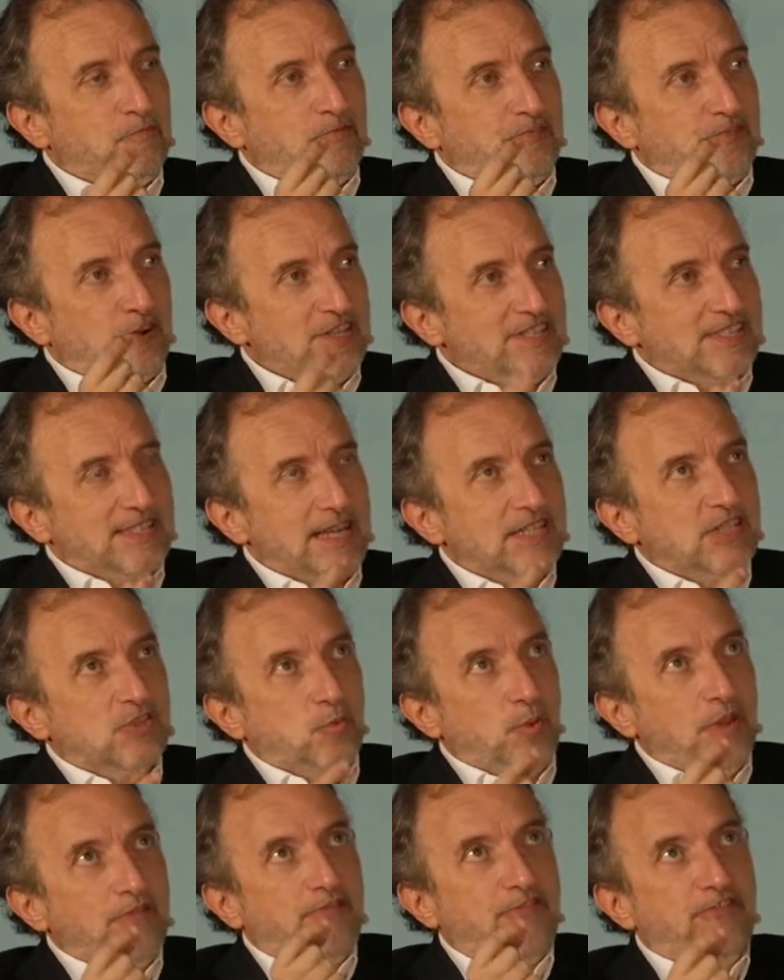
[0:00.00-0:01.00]
For instance,
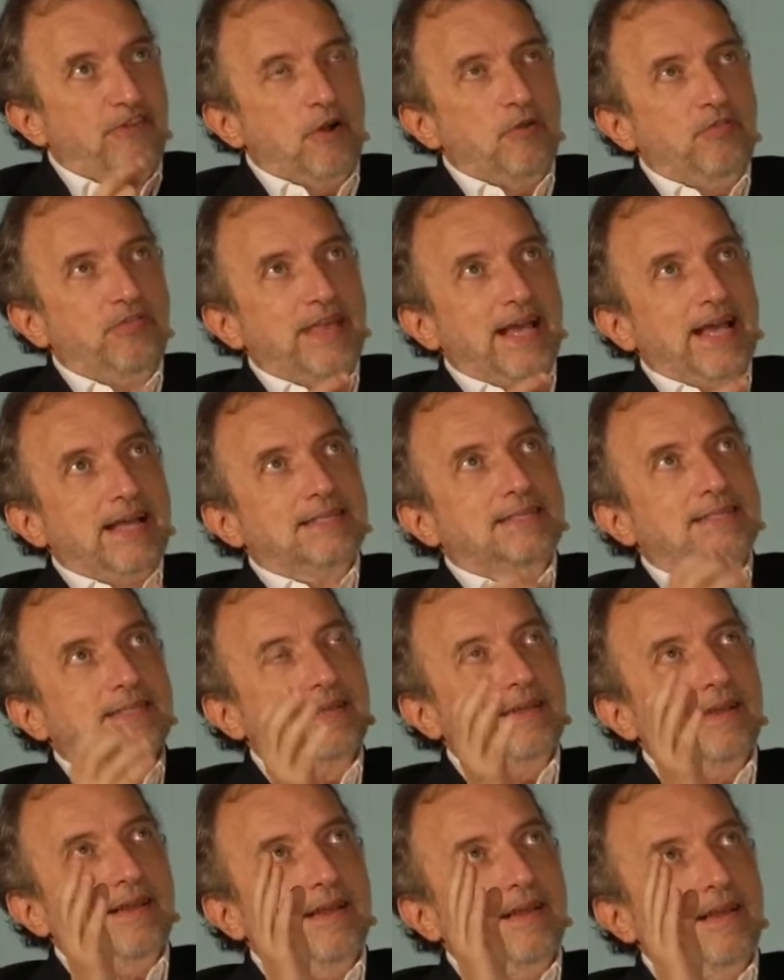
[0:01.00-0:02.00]
we found that
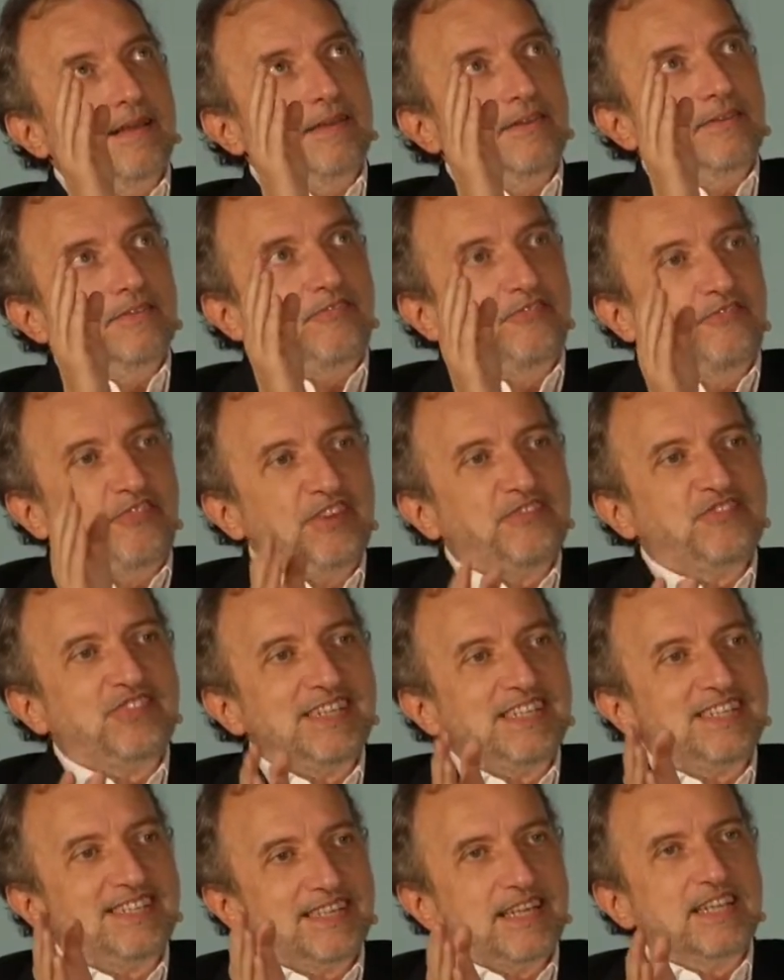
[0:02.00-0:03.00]

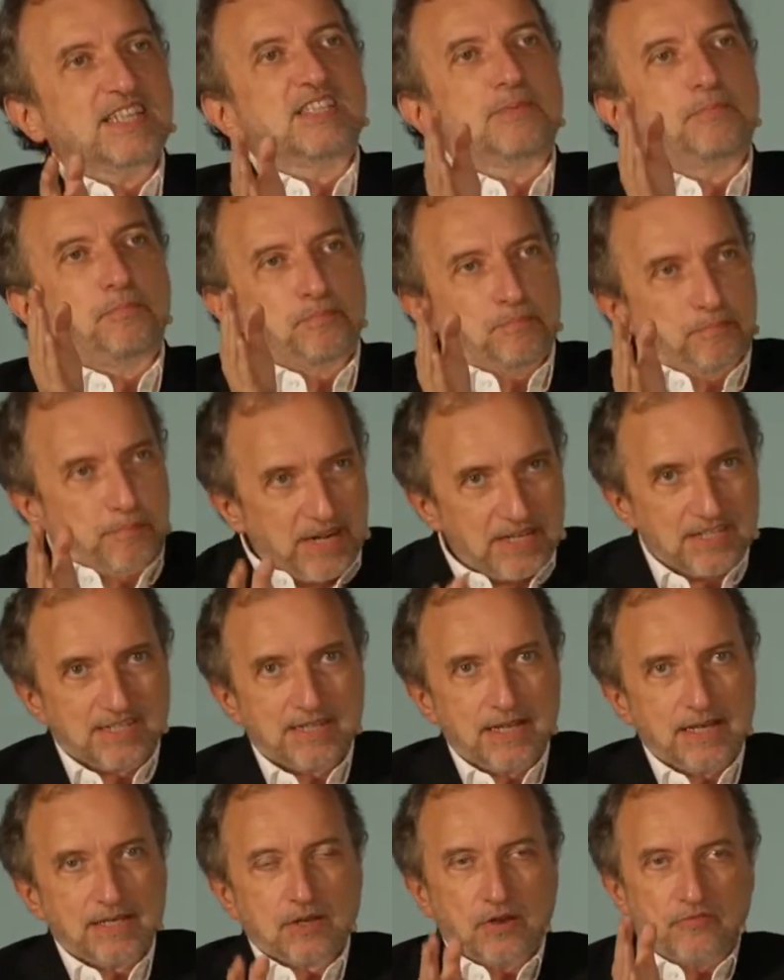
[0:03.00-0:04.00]

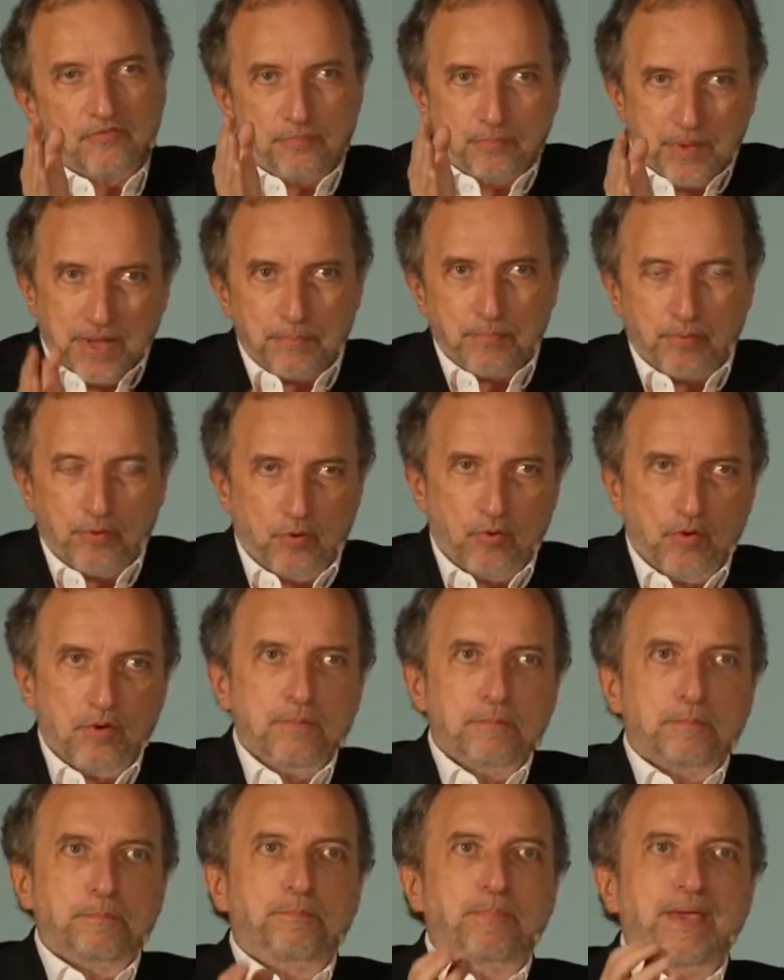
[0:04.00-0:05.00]
56% of people
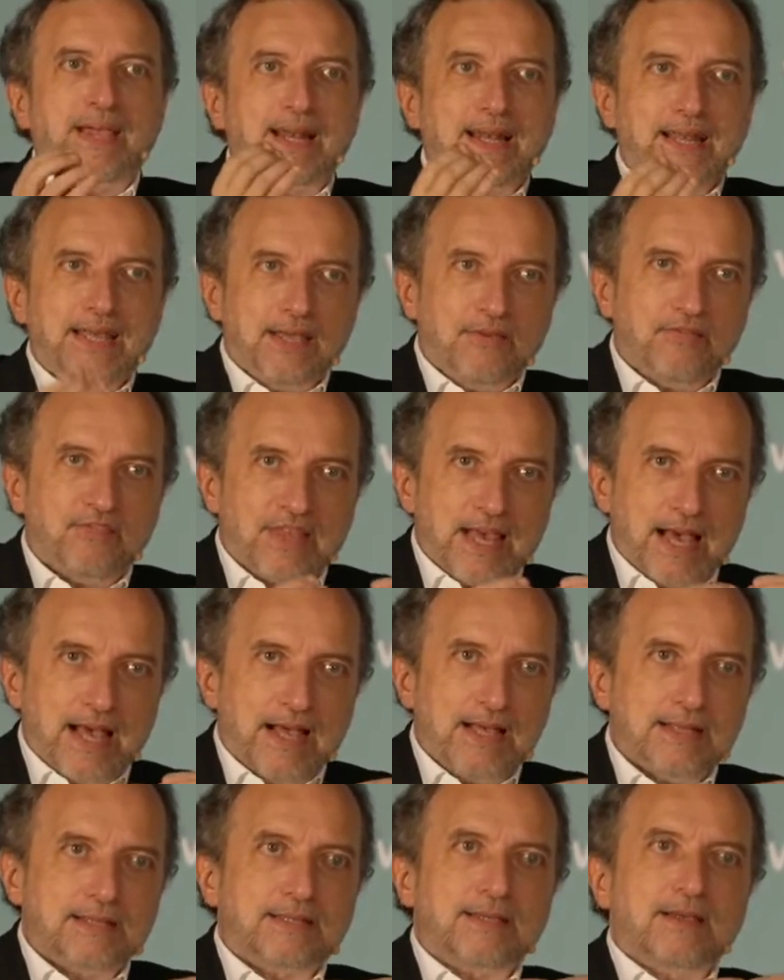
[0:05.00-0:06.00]
believe
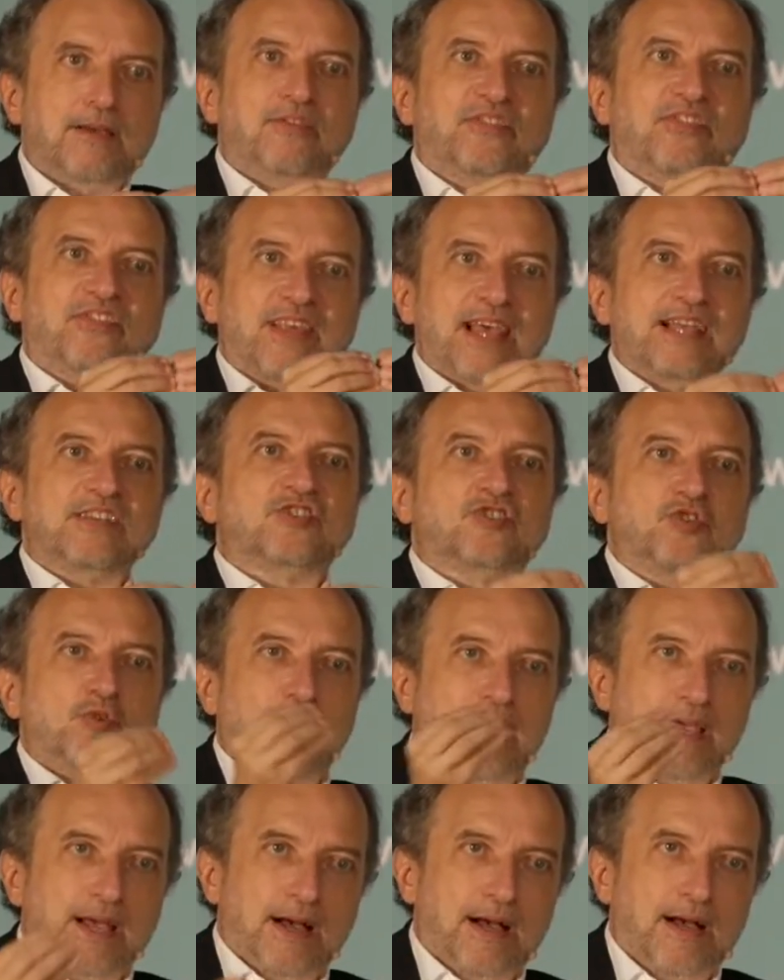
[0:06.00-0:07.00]
that thanks to
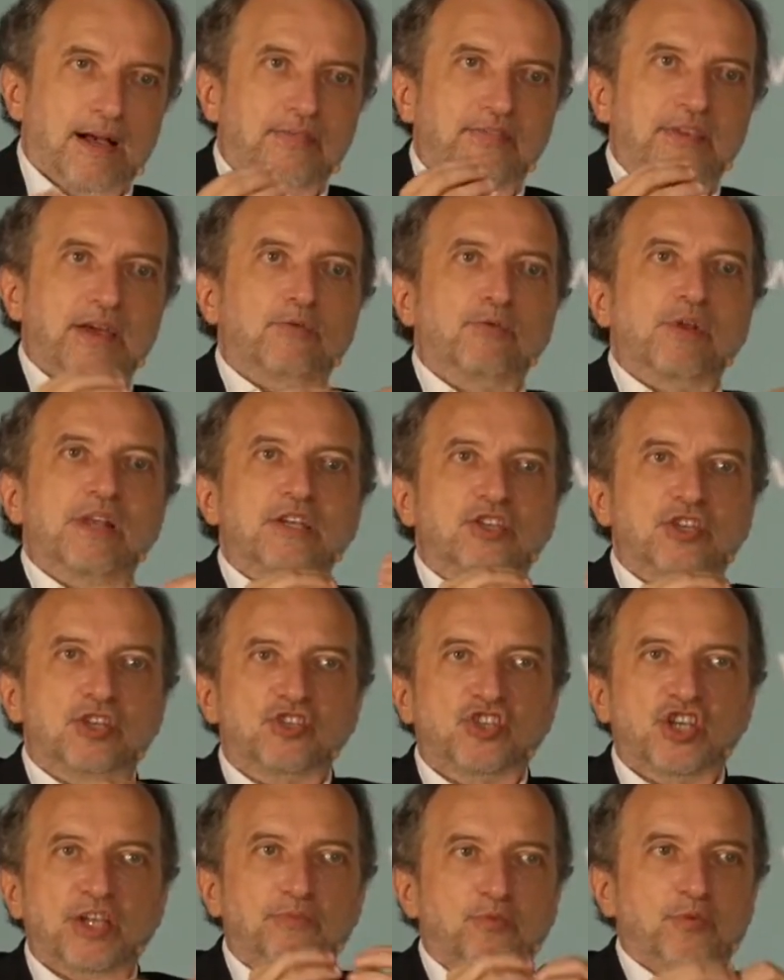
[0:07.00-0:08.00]
AI, their
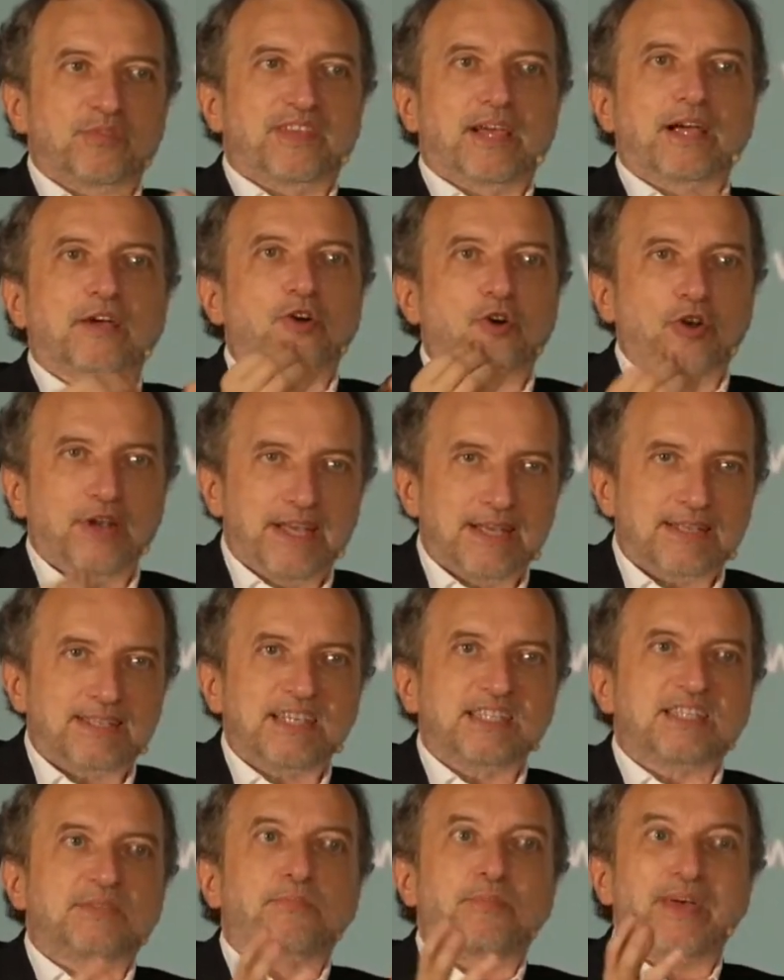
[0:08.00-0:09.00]
relationships with their colleagues
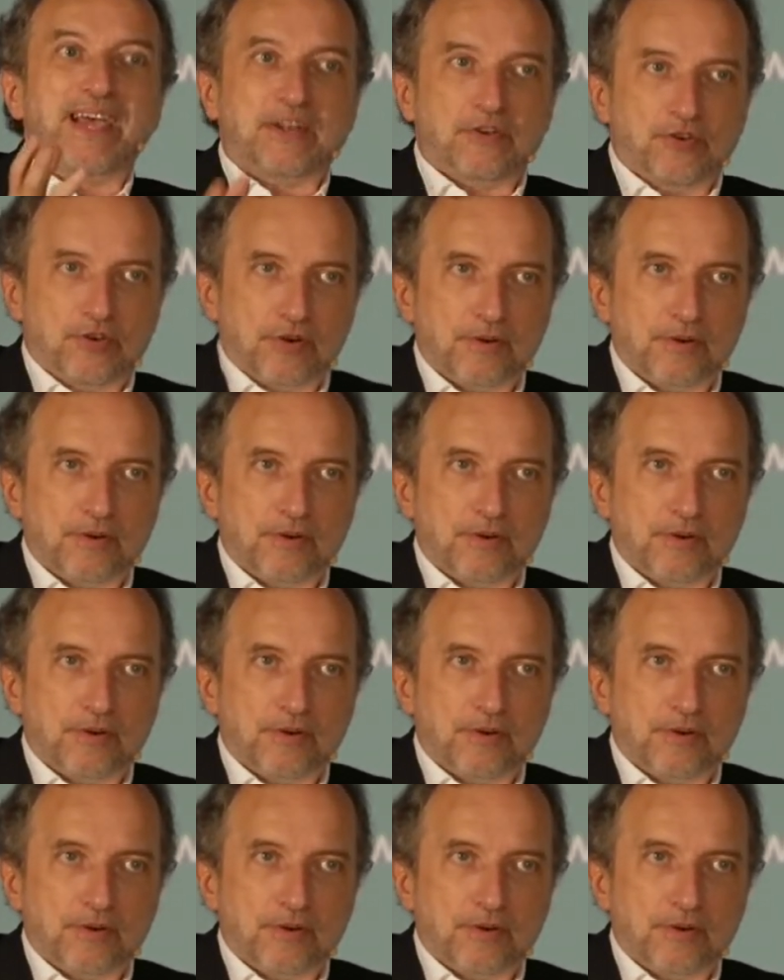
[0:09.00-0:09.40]
is better.